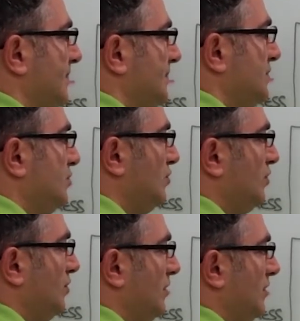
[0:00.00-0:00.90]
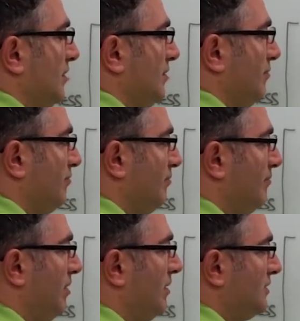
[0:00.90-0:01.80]
to
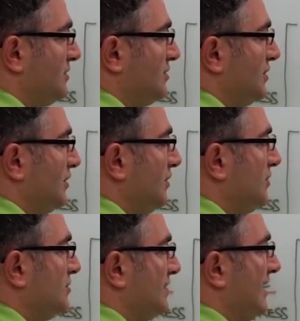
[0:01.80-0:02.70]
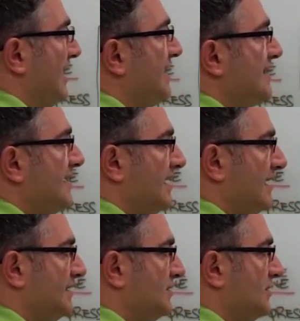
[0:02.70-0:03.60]
Policy Secure, so that anything connected